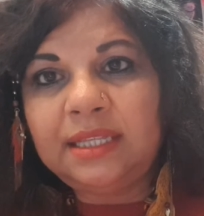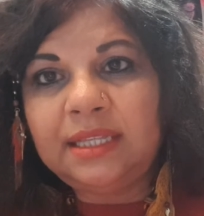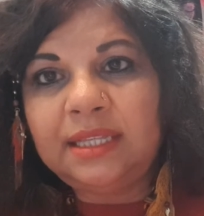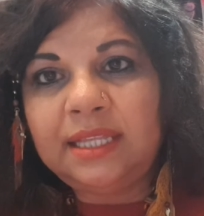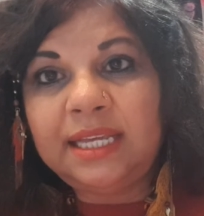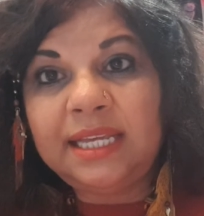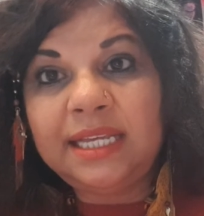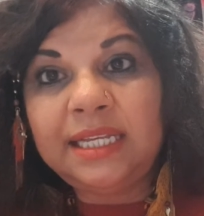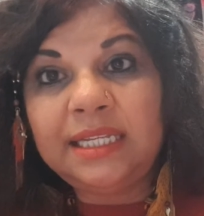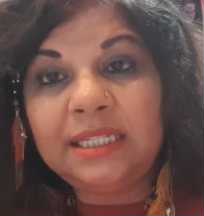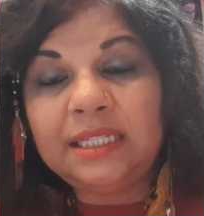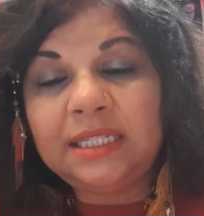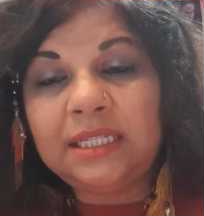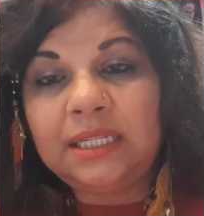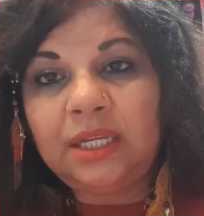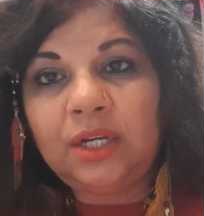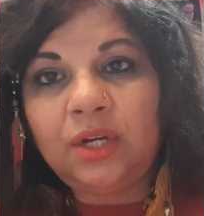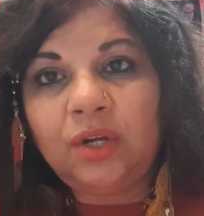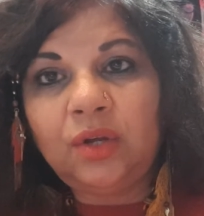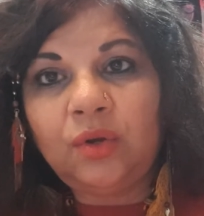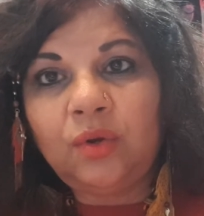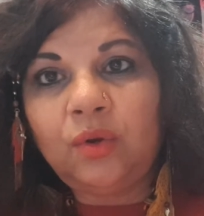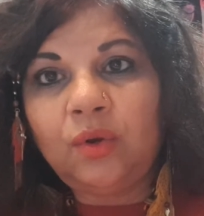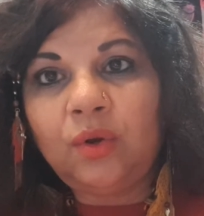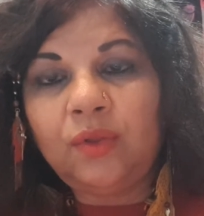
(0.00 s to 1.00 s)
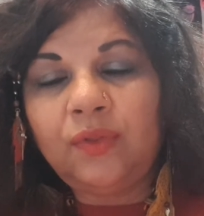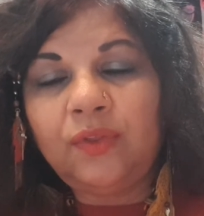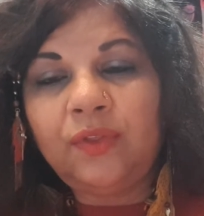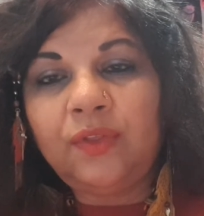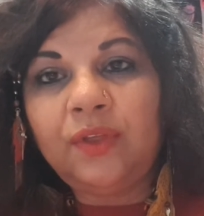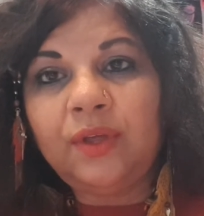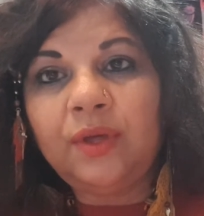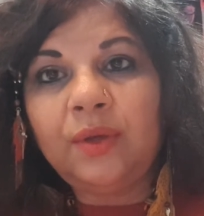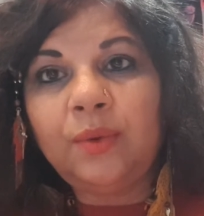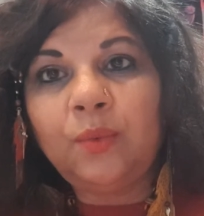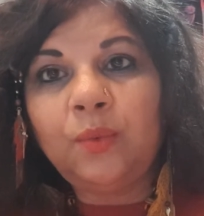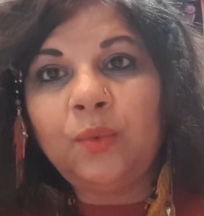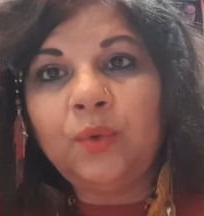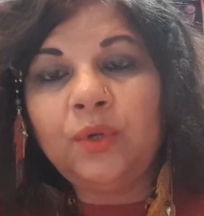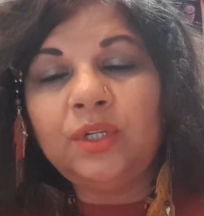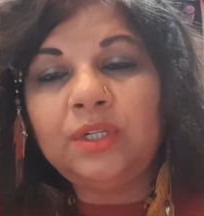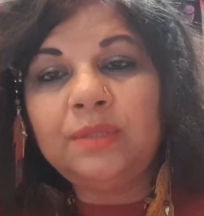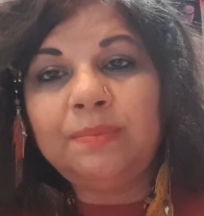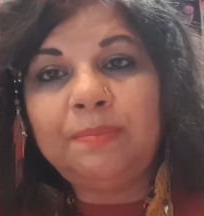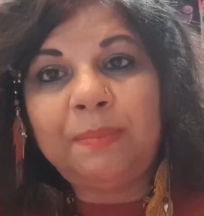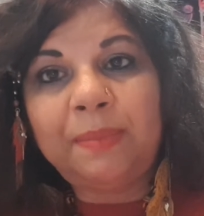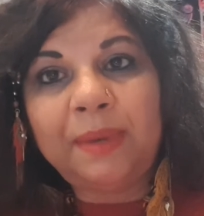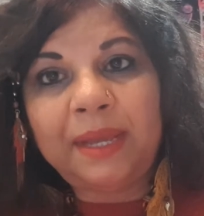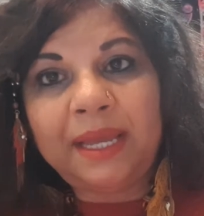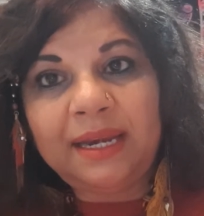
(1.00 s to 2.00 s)
things, you know, that
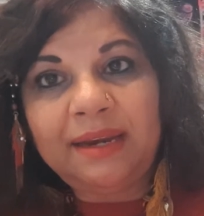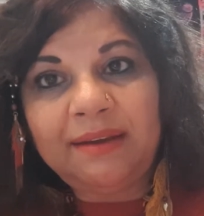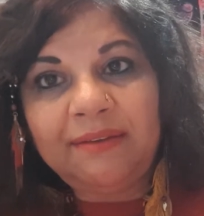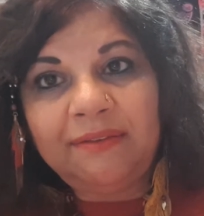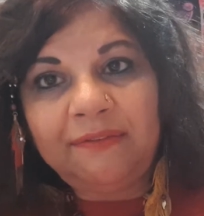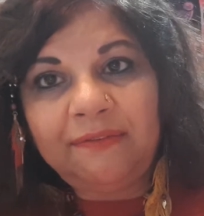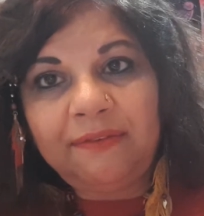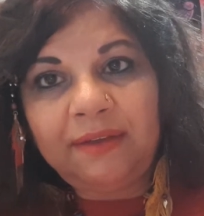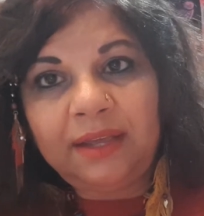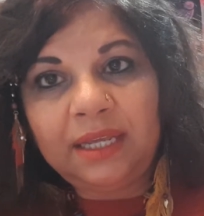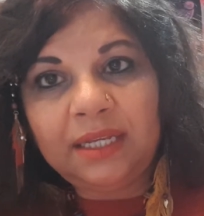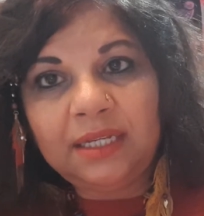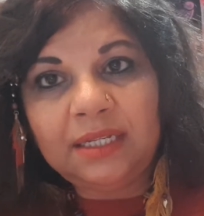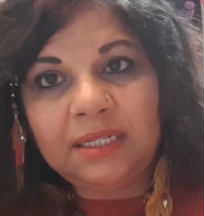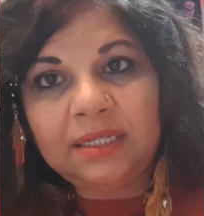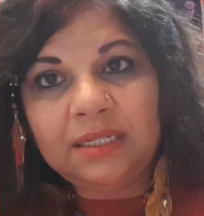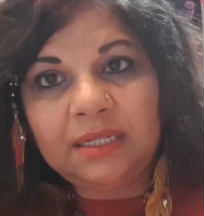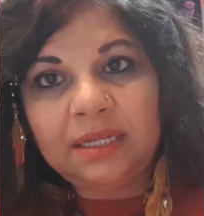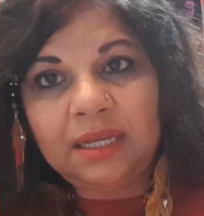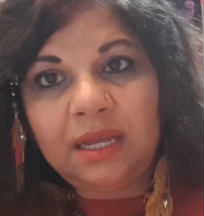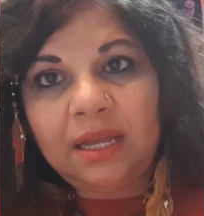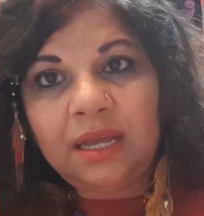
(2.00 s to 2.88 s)
would benefit